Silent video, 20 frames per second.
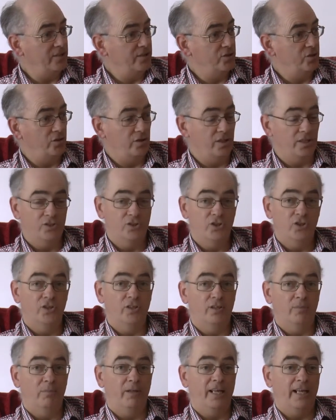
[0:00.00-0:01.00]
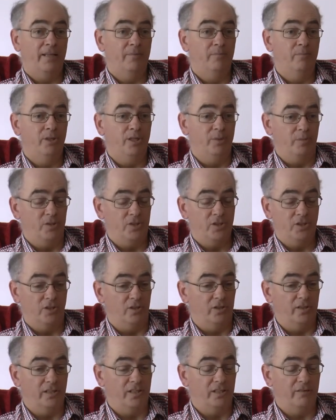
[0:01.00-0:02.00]
So the eternal plan and purpose of
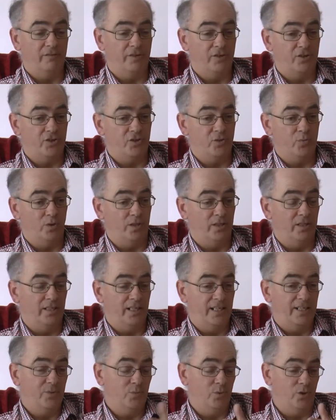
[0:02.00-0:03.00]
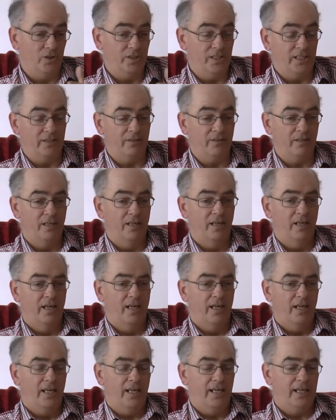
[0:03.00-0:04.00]
God in Ephesians 1, and then it's worked out,
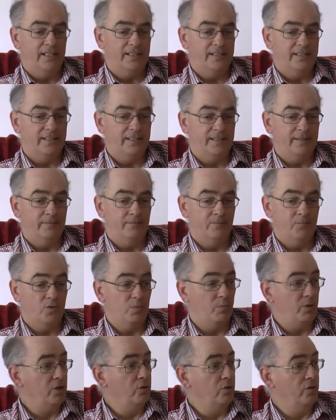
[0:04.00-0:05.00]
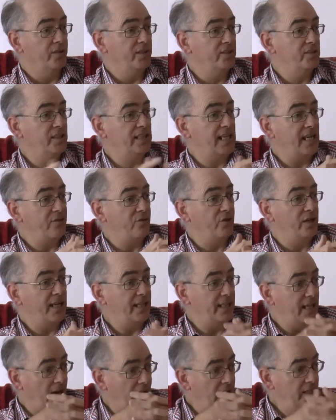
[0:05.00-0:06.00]
is to bring all things together
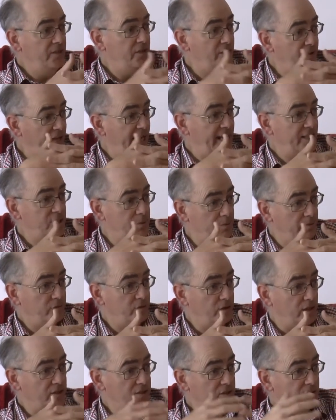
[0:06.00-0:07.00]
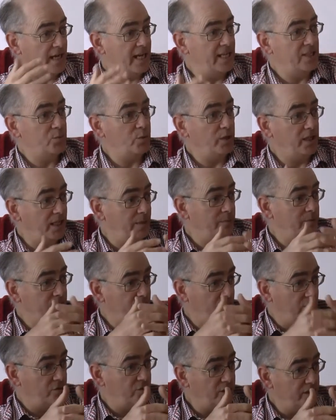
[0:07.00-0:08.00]
again under the headship of Christ. As we come
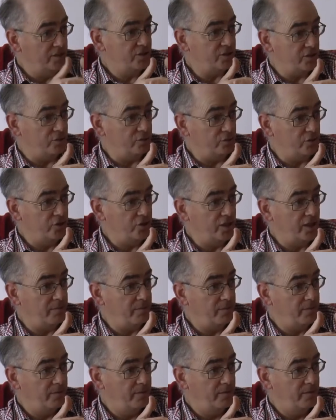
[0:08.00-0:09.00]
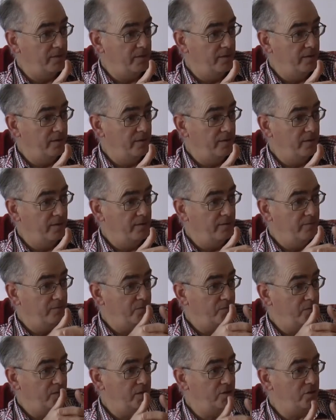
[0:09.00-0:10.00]
under Christ's lordship,
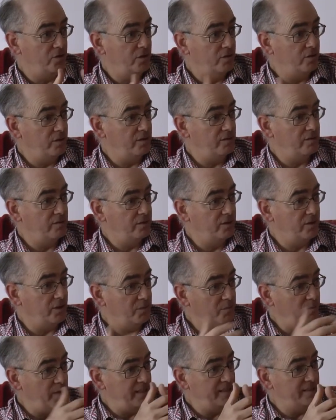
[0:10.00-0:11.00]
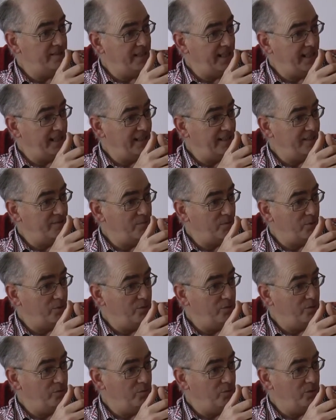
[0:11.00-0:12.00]
you know, God mends again in his
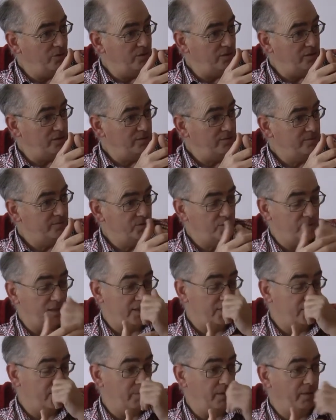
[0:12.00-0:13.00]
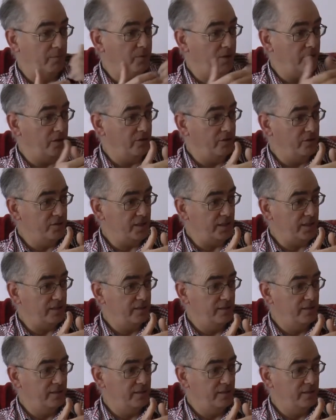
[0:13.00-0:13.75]
broken world. So that's the big priority.